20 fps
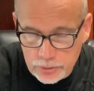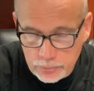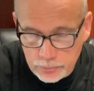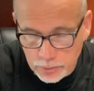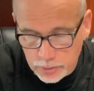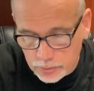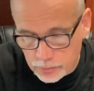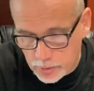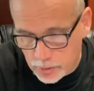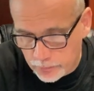the
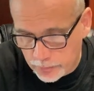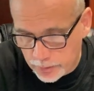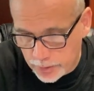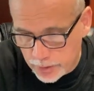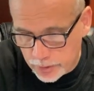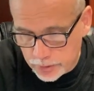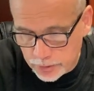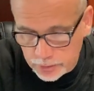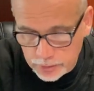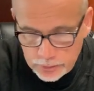book of
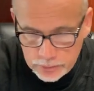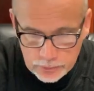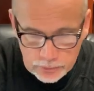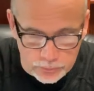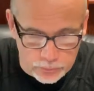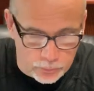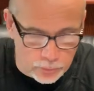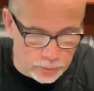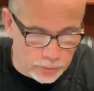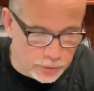Revelation, and
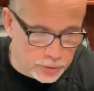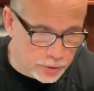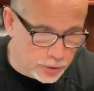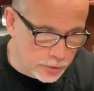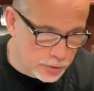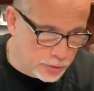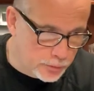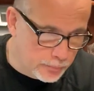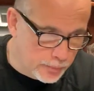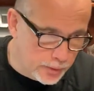will the
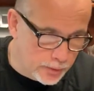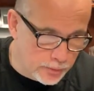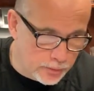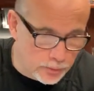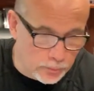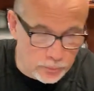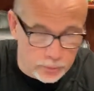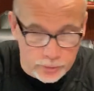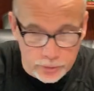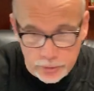church be
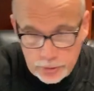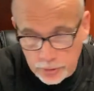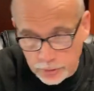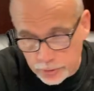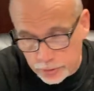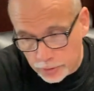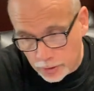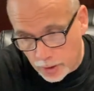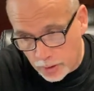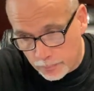there? Will the
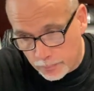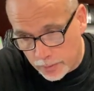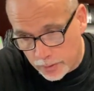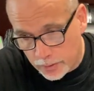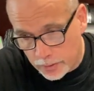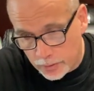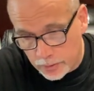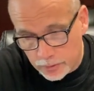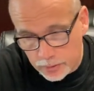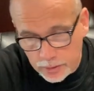church not be
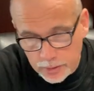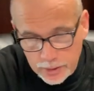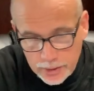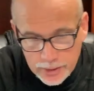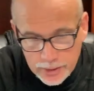there?